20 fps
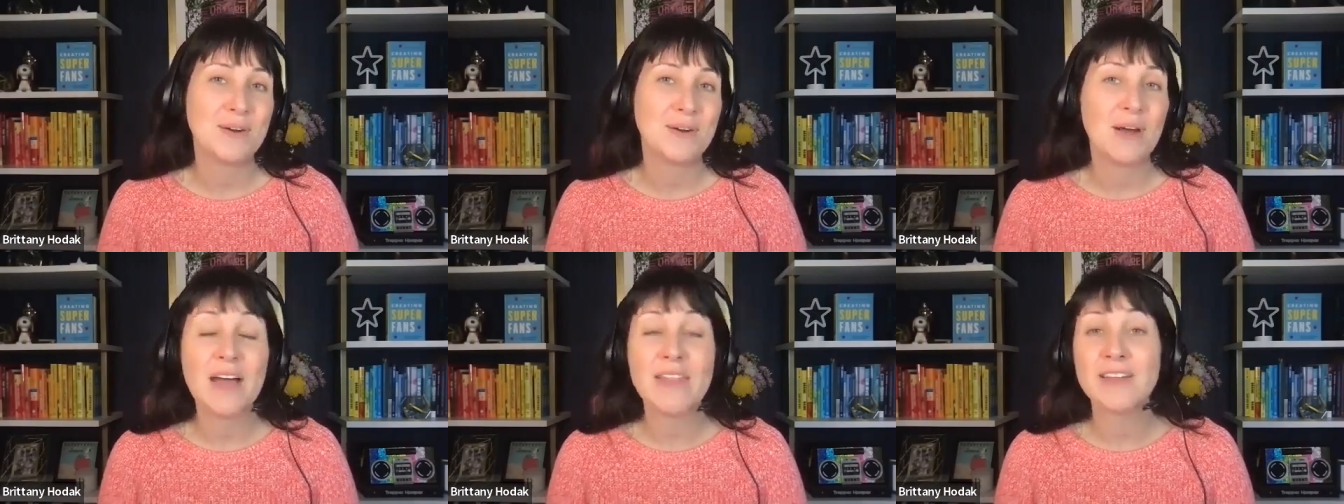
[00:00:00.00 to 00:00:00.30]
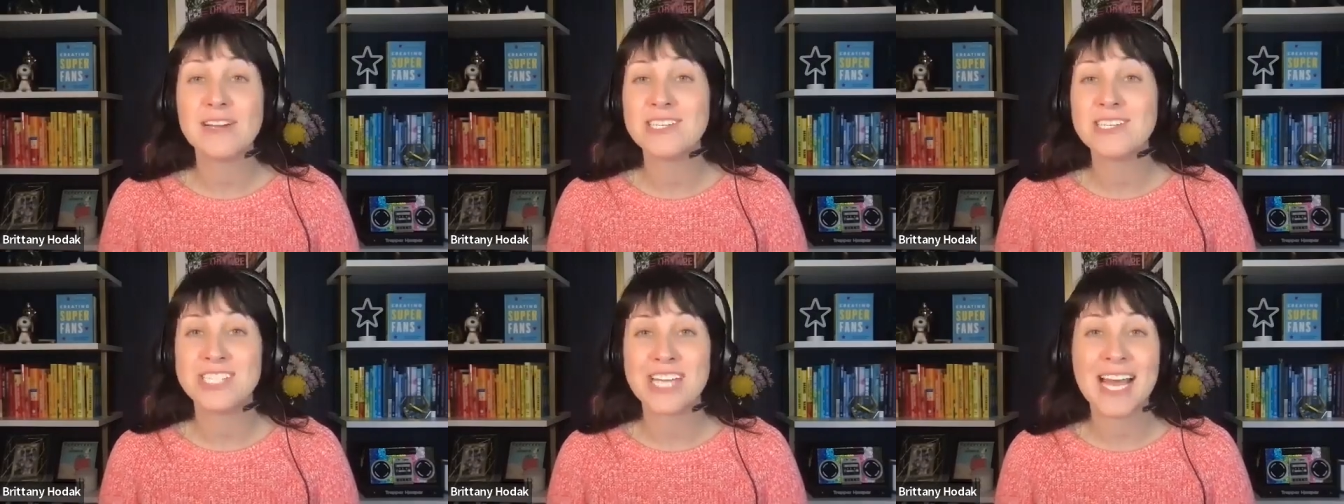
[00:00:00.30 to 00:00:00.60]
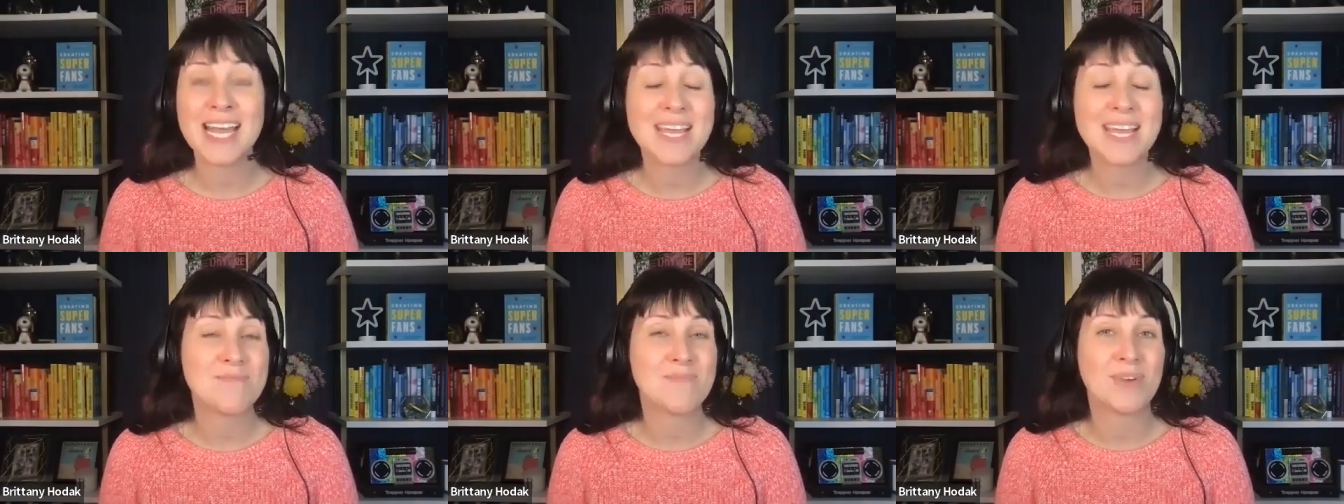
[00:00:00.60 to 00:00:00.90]
other
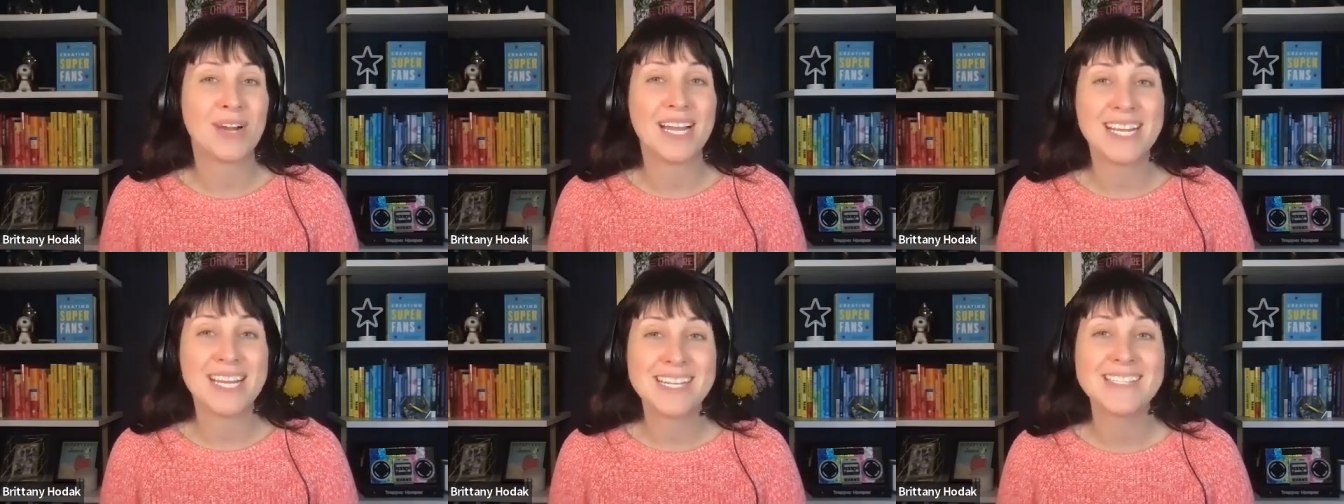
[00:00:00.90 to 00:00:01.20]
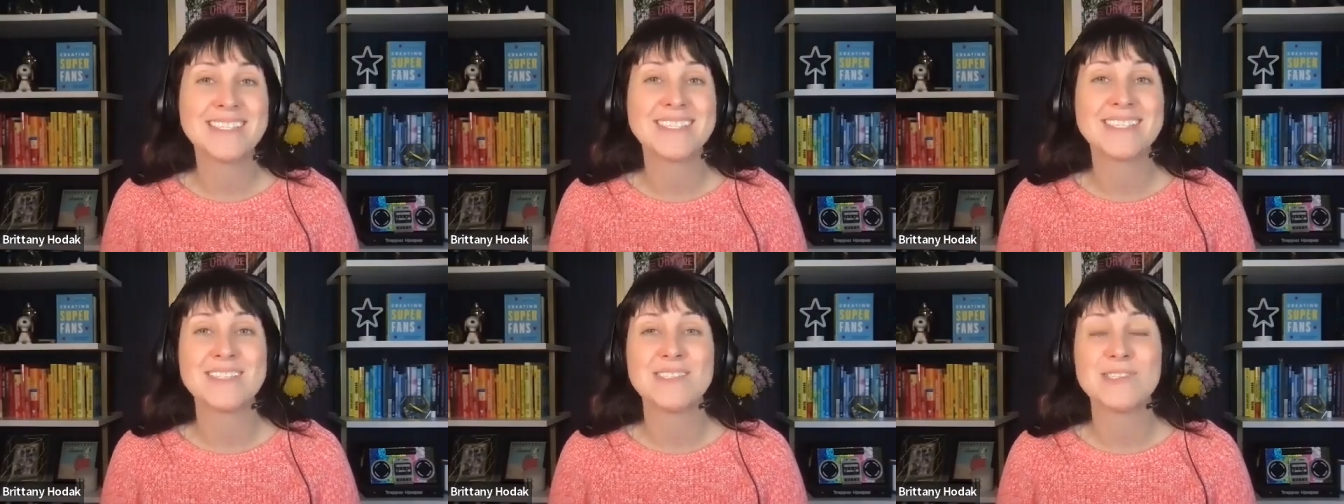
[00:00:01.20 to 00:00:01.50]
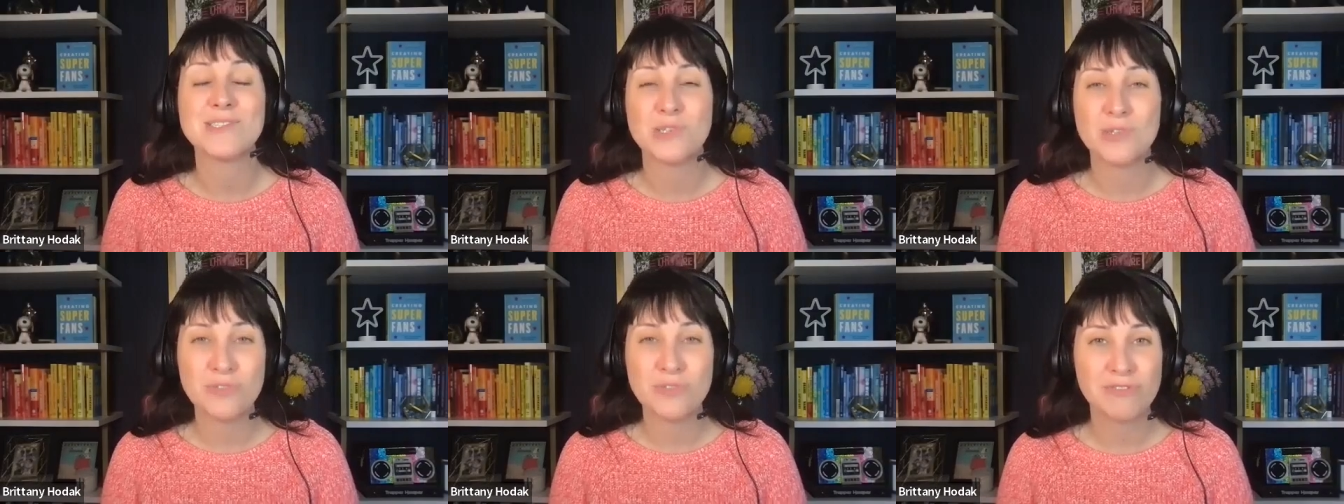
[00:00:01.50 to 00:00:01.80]
giant brands
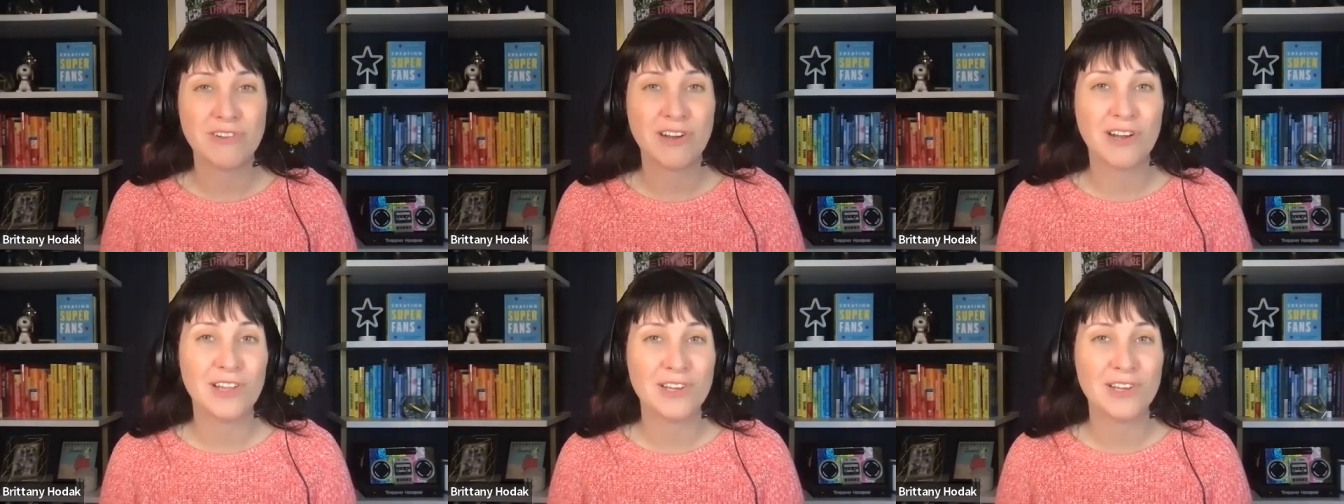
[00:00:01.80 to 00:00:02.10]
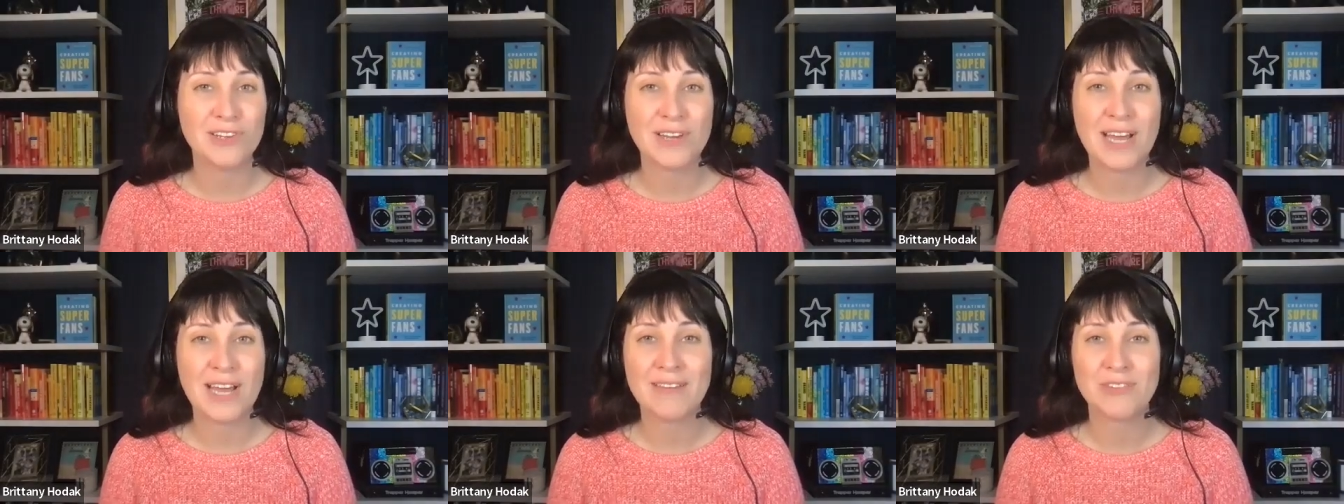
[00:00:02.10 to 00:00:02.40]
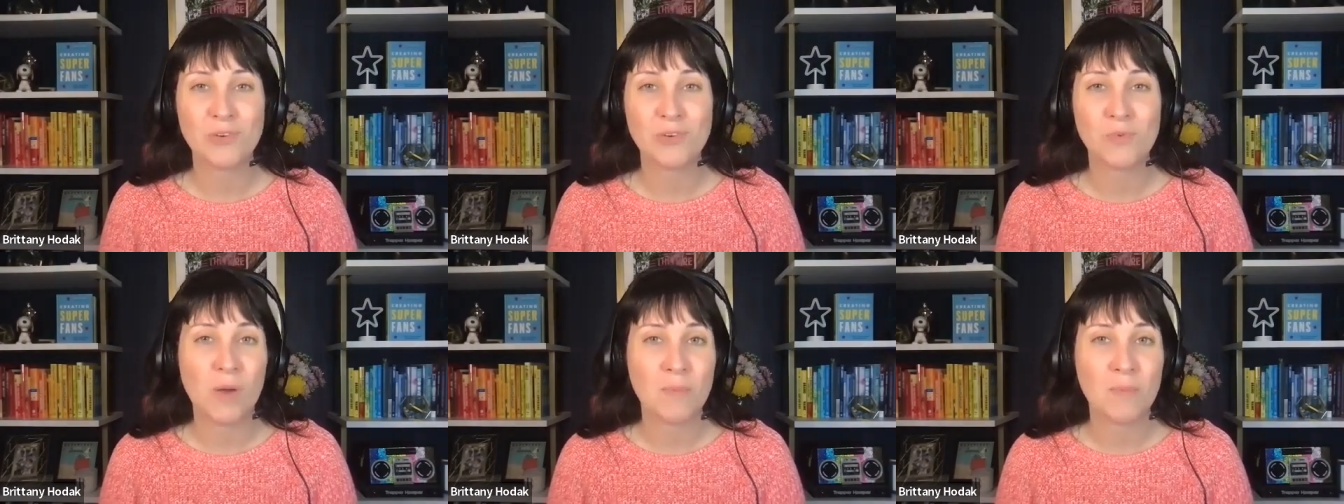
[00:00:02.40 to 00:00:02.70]
soon followed
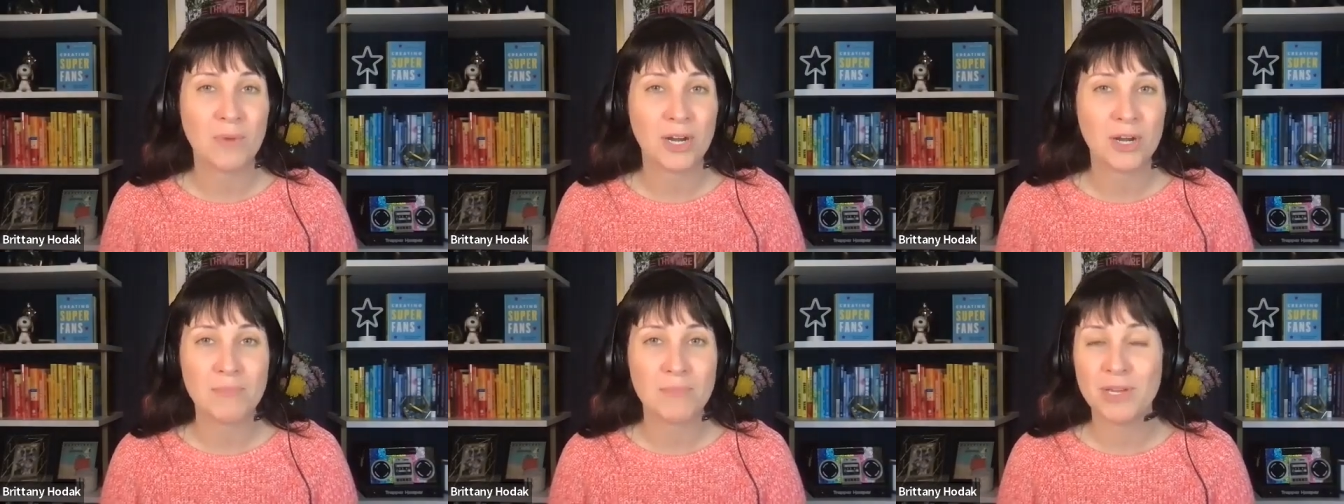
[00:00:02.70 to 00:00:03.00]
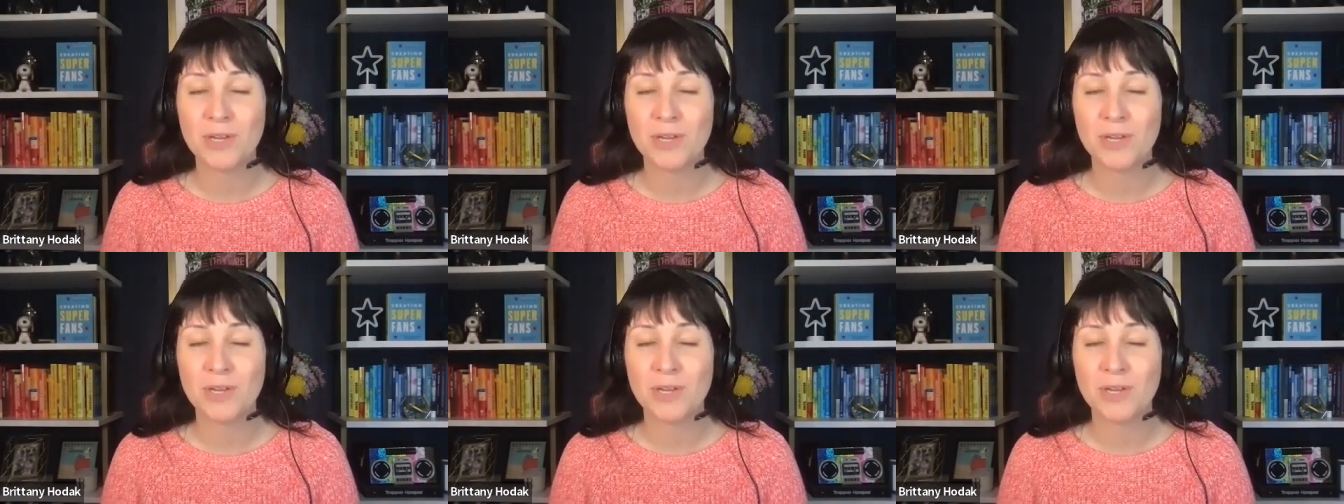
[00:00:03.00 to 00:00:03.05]
after Walmart,